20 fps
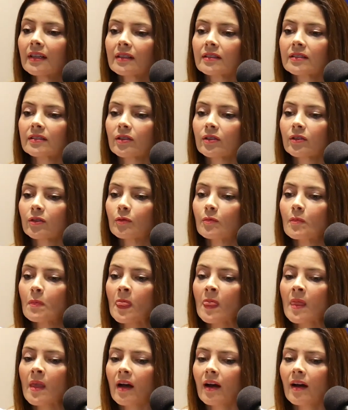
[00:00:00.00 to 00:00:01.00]
So,
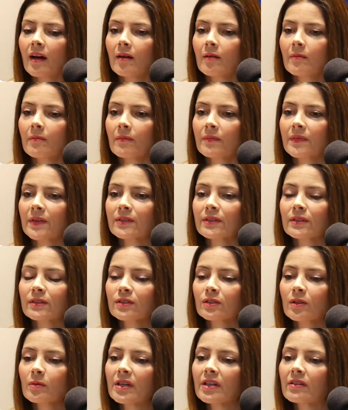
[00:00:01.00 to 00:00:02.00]

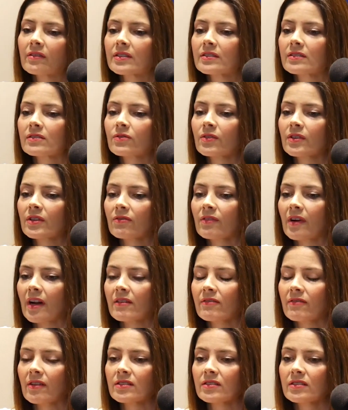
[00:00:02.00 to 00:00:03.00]
there's so many reasons for the
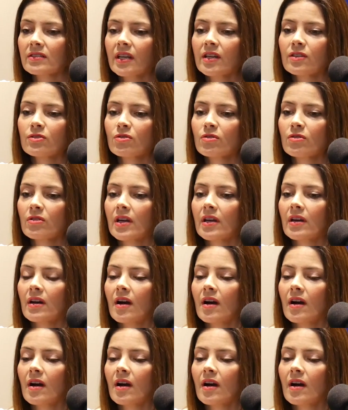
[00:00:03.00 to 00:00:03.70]
Friday Frenzies, Andrew.